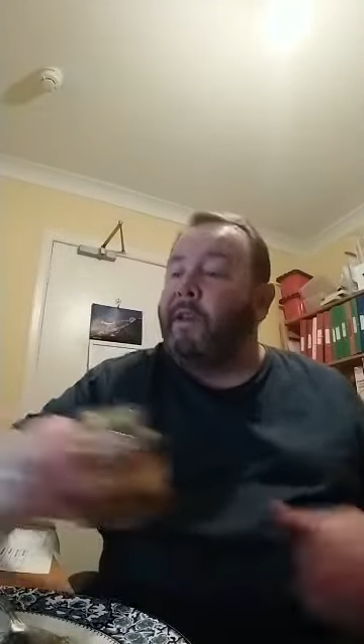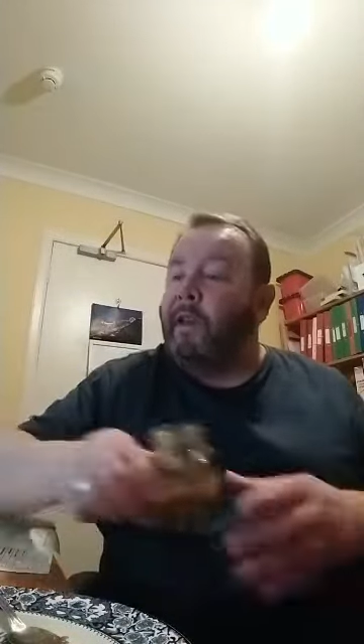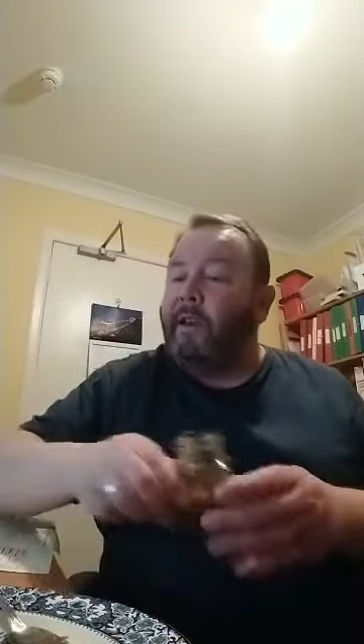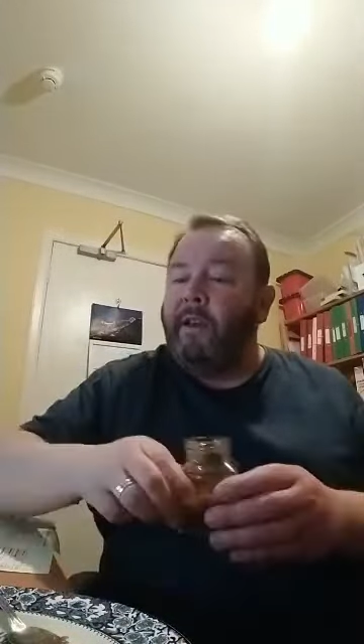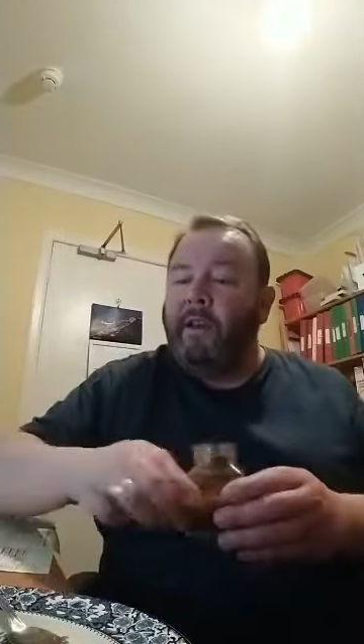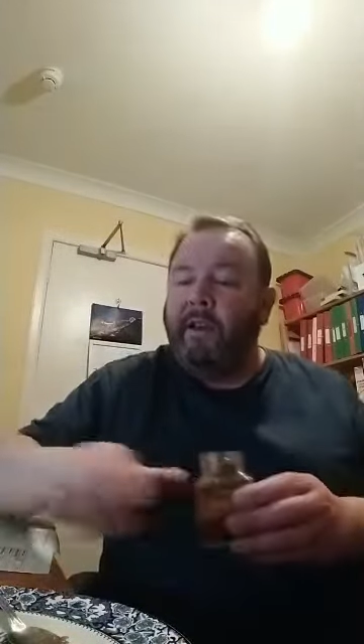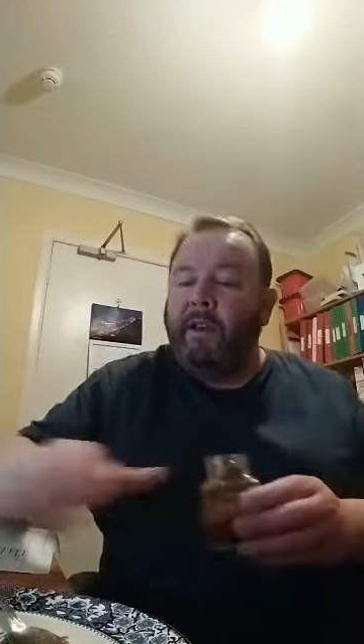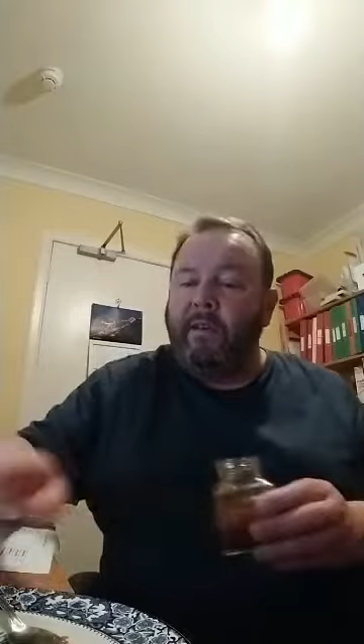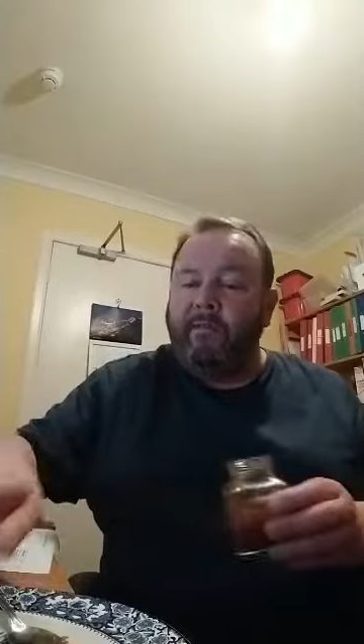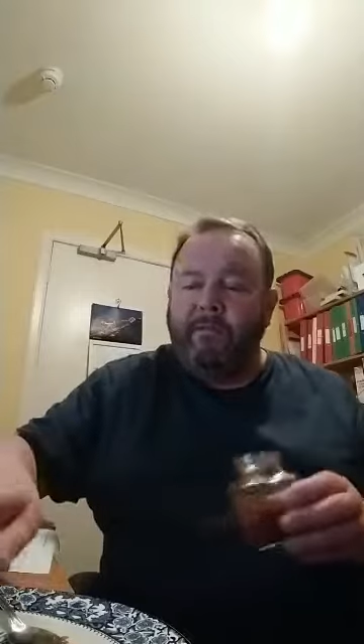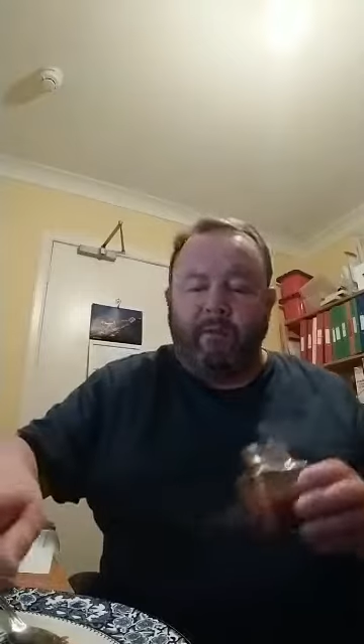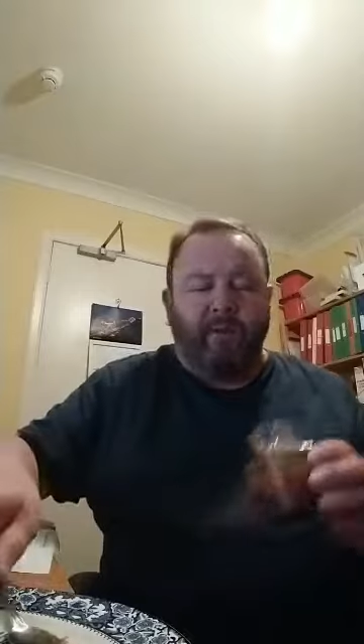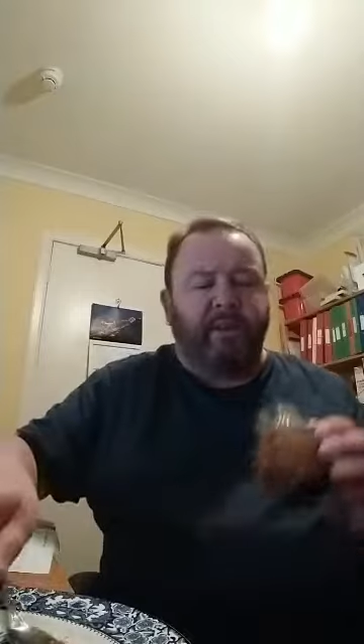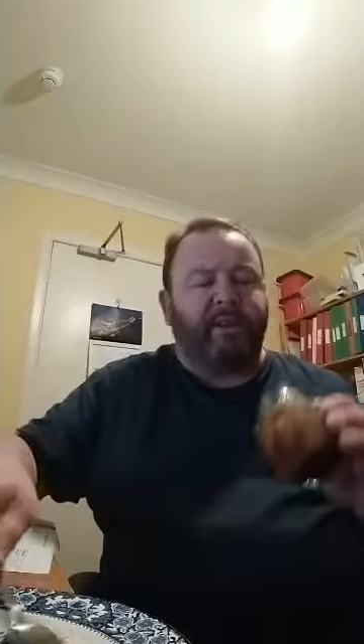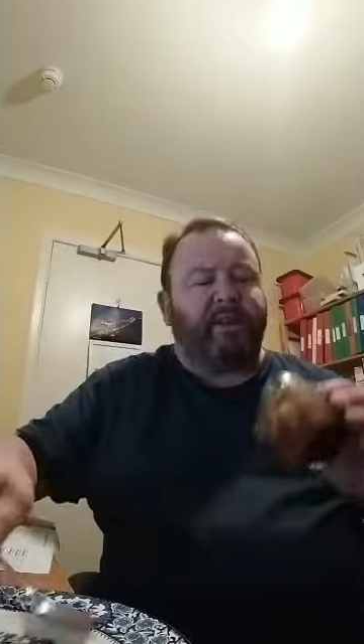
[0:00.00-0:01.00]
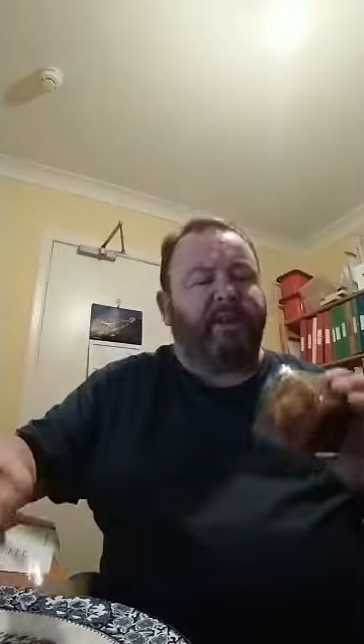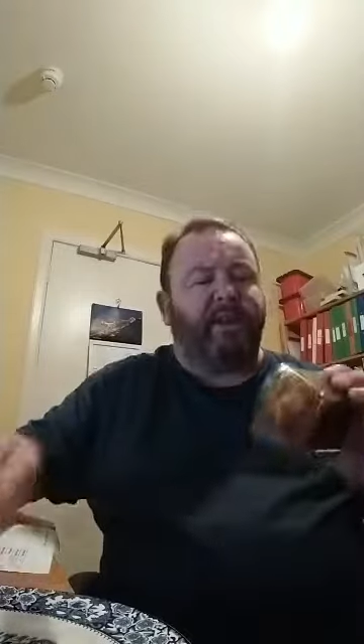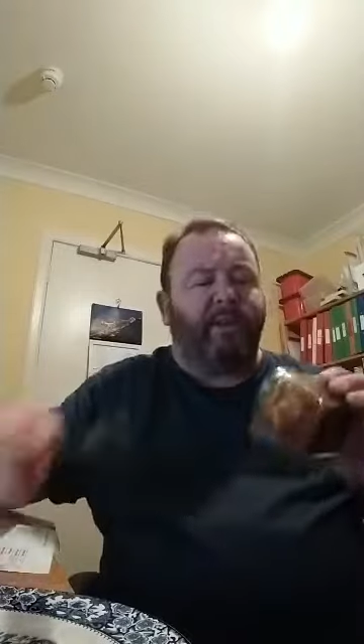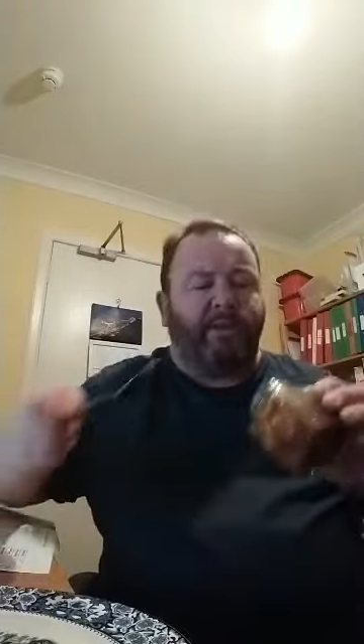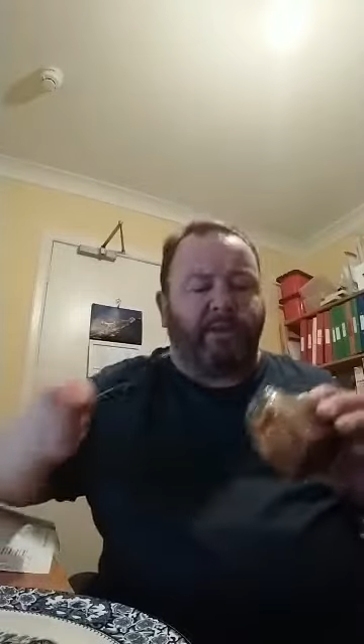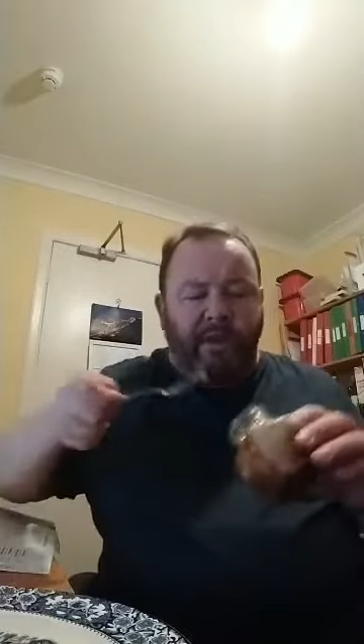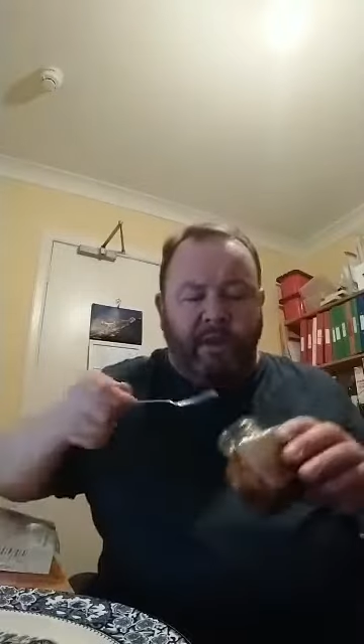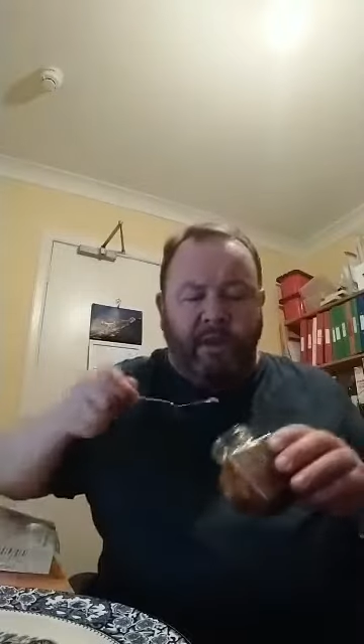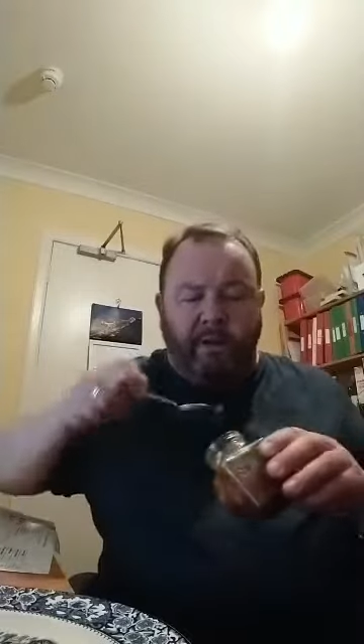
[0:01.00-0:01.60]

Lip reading: and book yourself in.